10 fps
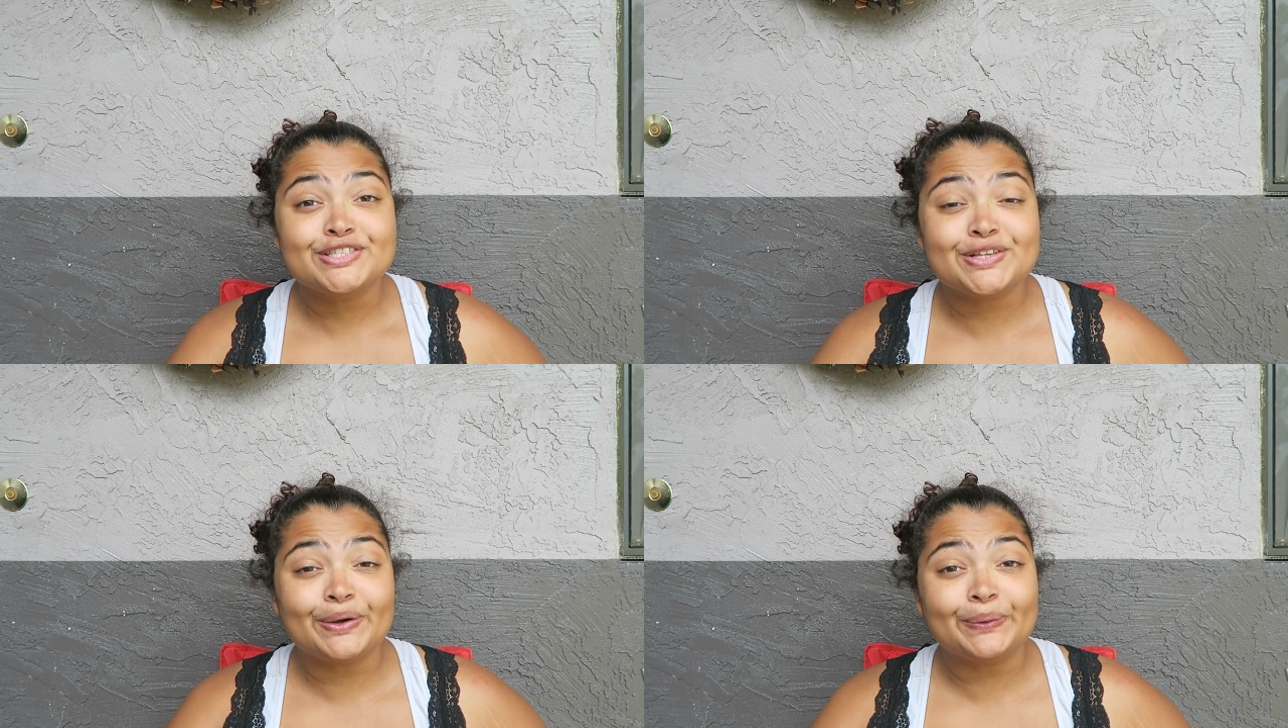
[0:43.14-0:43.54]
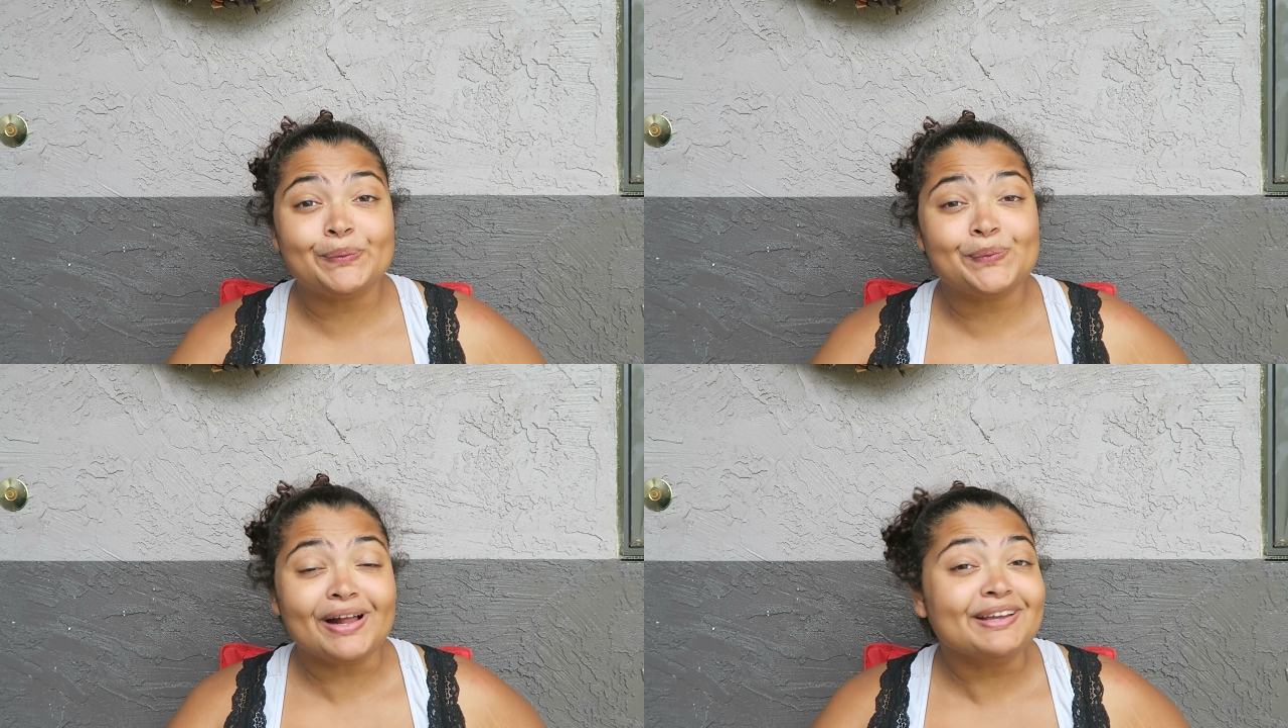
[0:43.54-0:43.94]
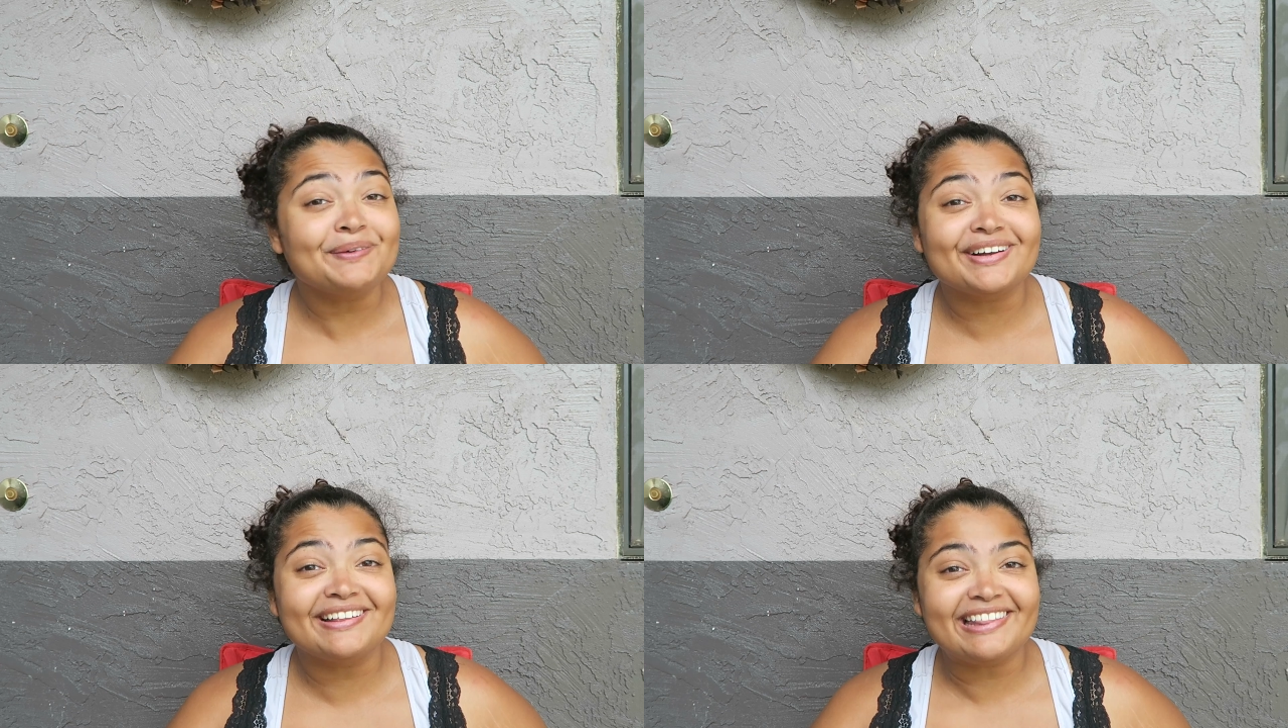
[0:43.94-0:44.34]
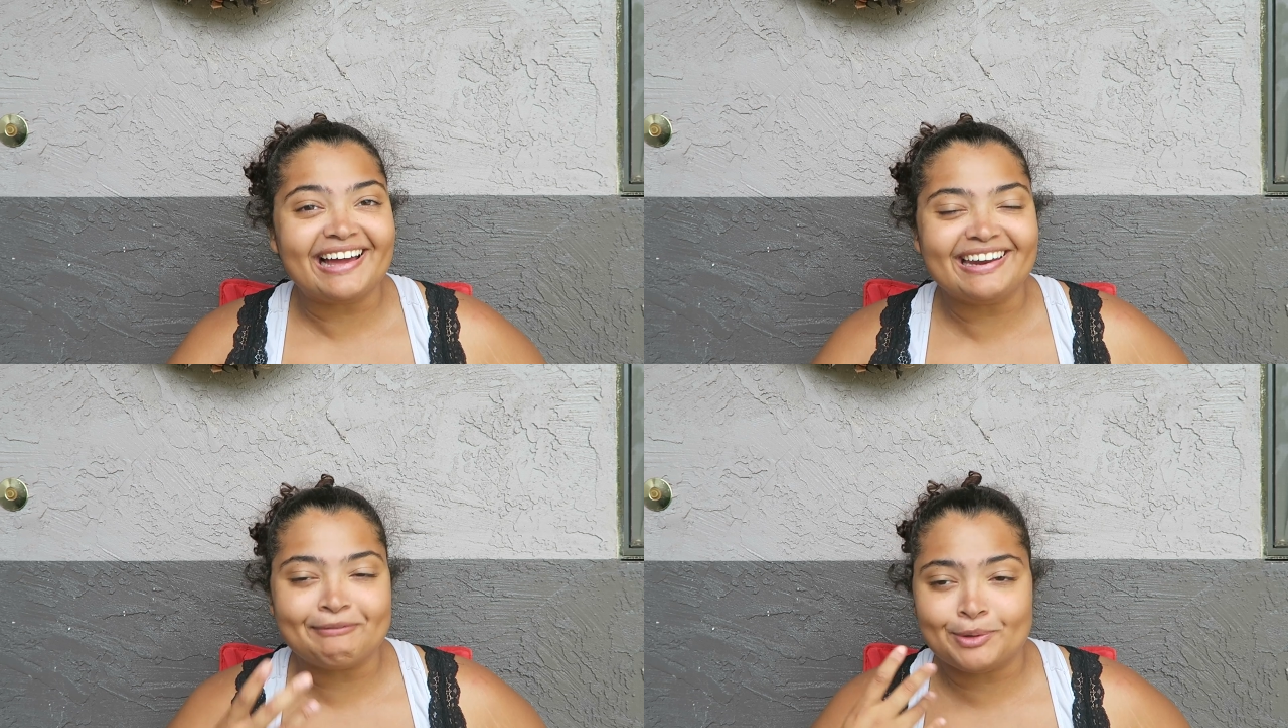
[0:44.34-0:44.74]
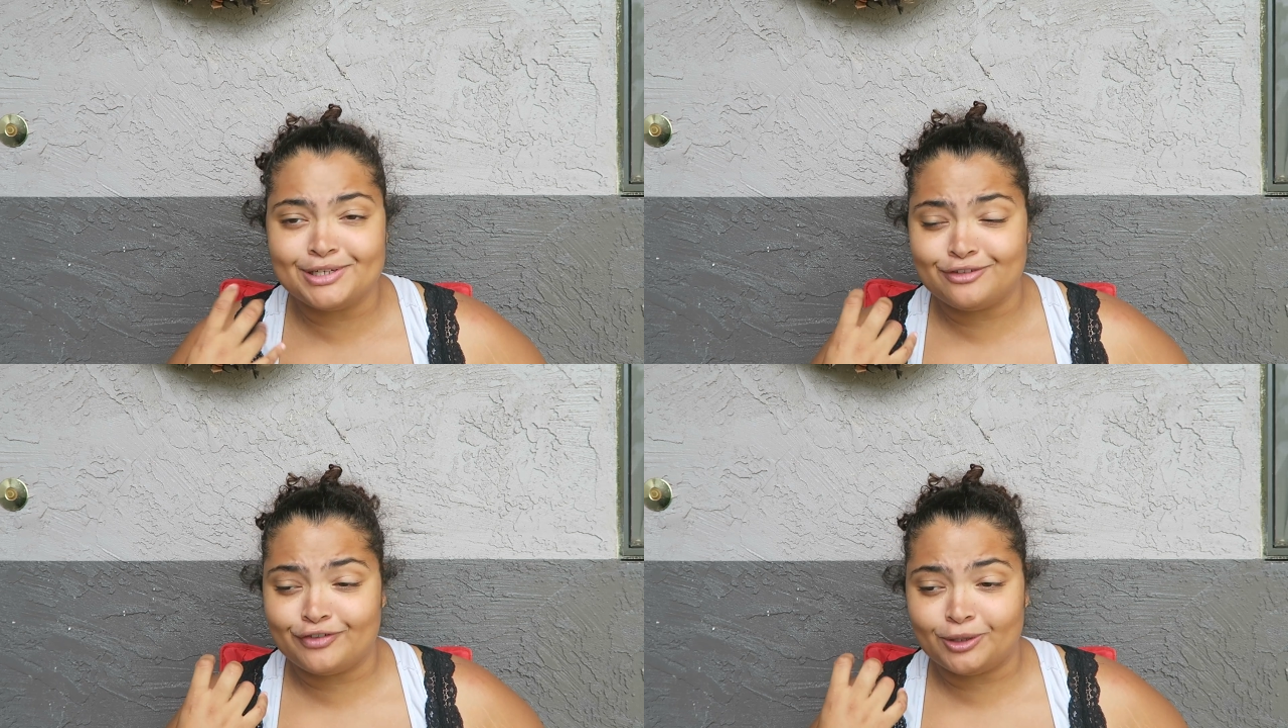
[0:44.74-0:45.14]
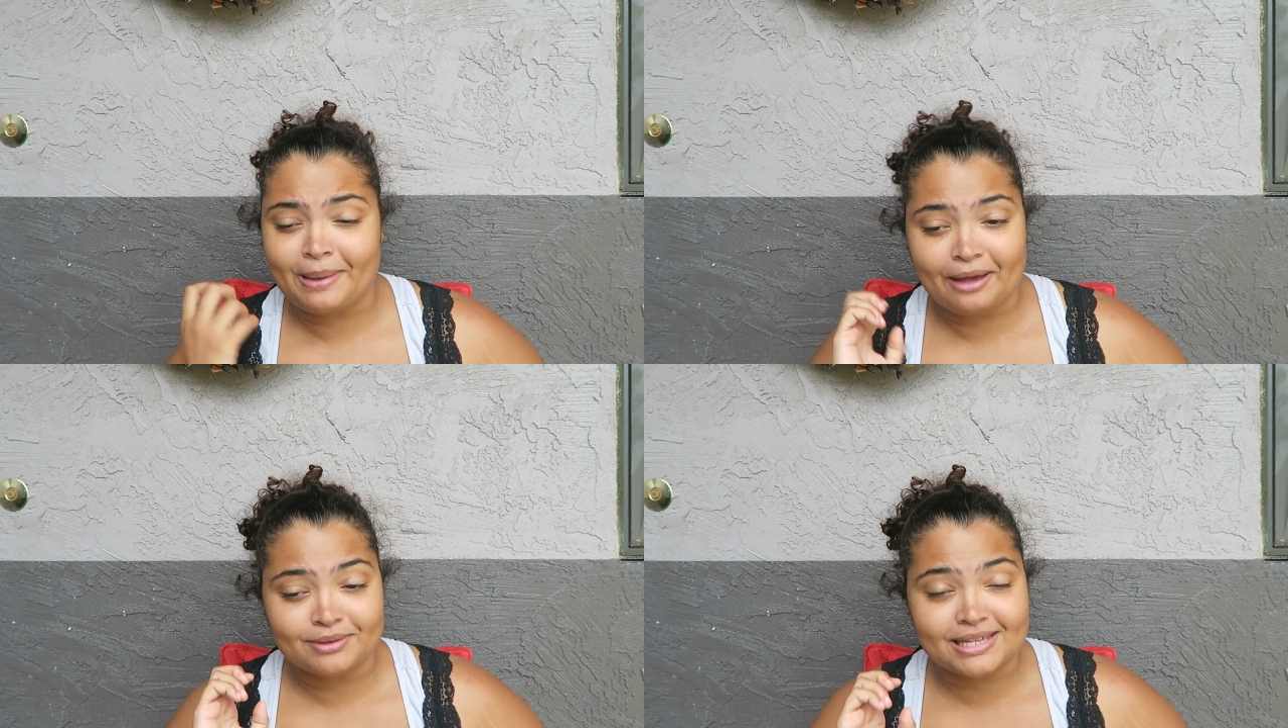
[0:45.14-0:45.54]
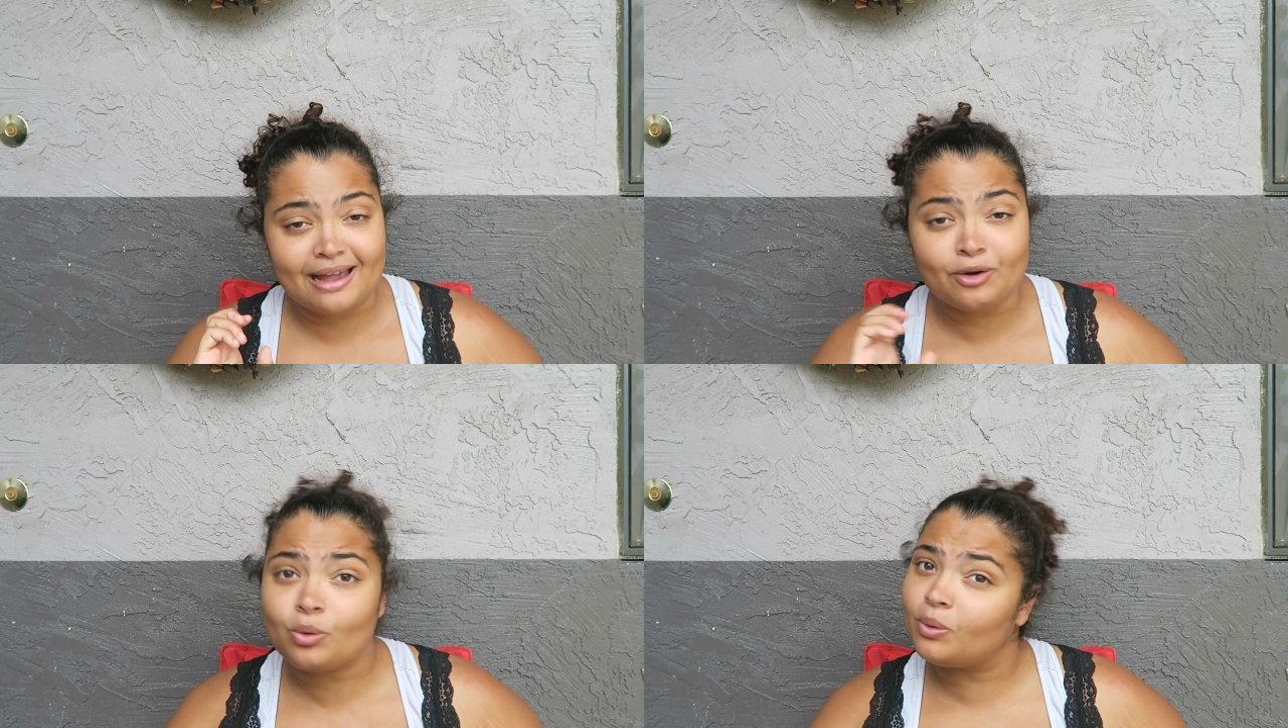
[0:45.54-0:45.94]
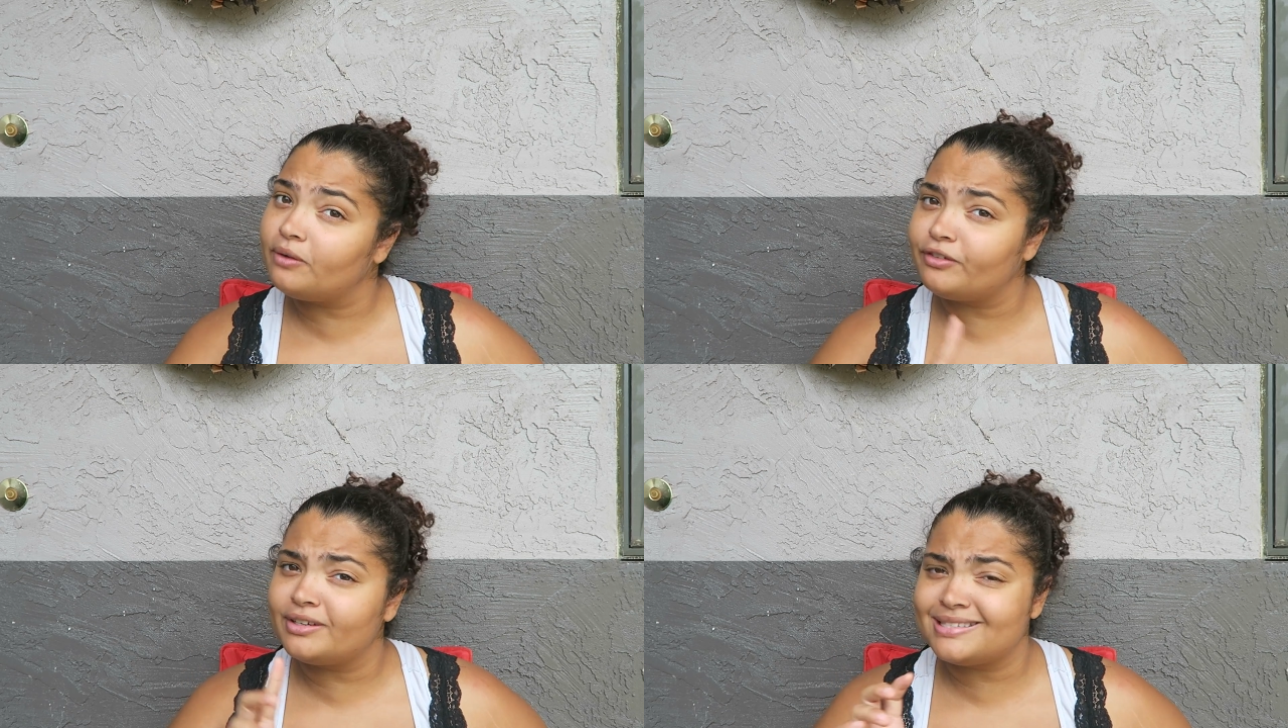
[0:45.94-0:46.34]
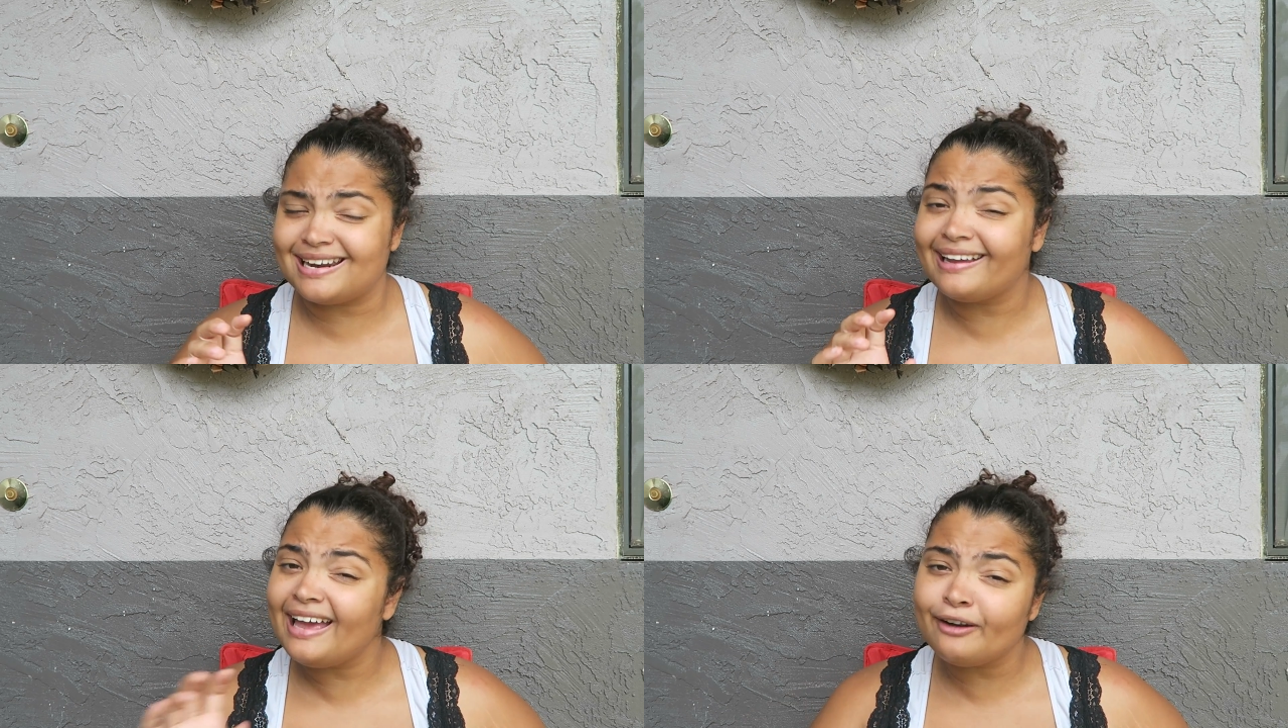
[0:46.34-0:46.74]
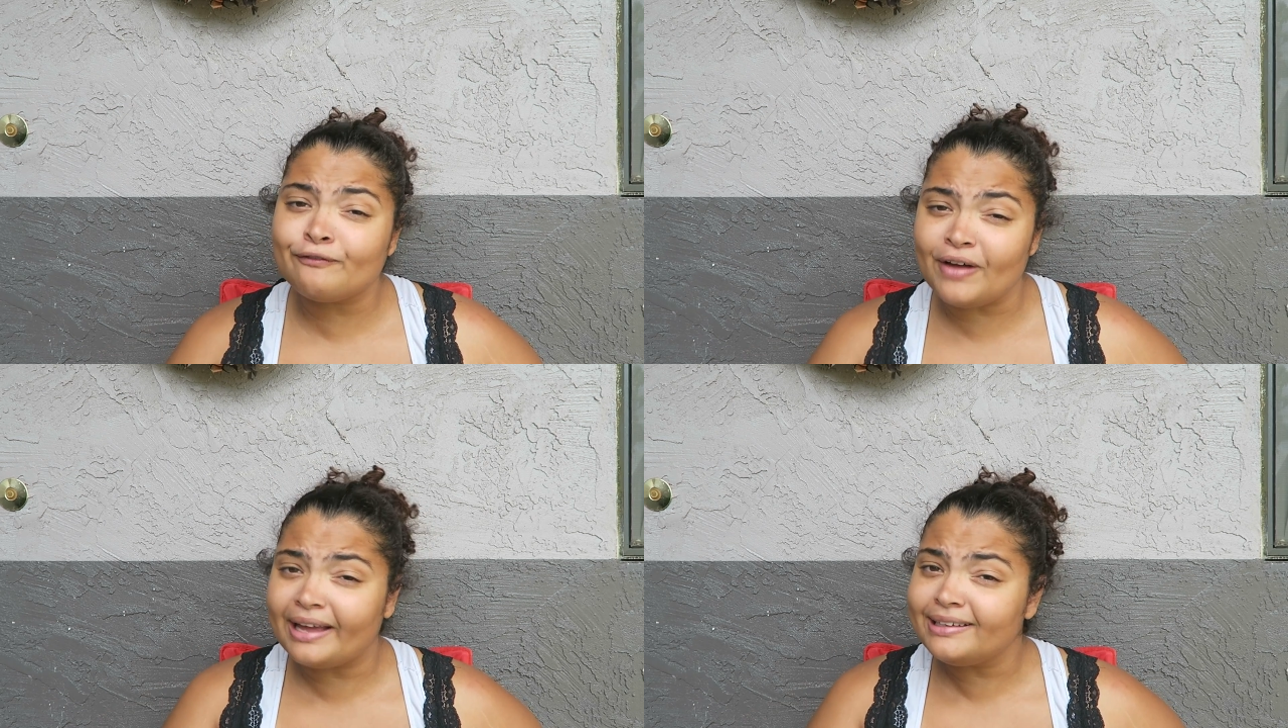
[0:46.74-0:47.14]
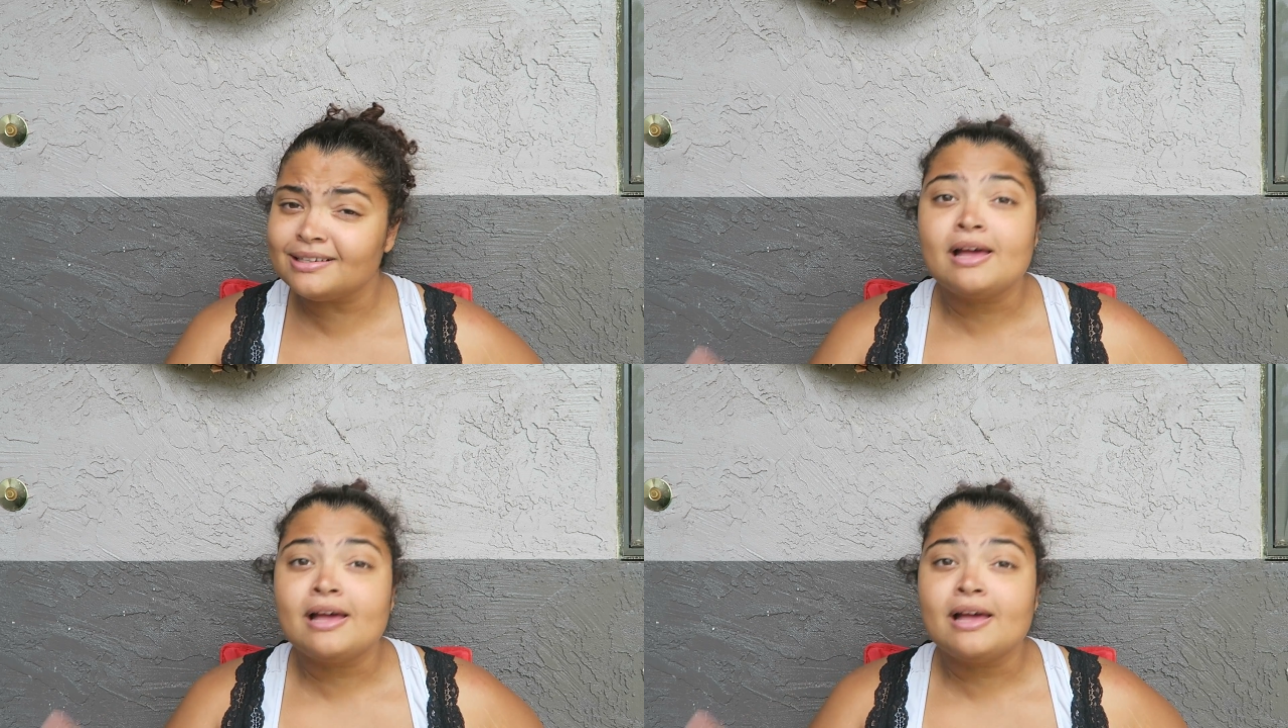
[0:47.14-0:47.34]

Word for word: So while I work on that, I'm going to film outside or wherever it is that I can find,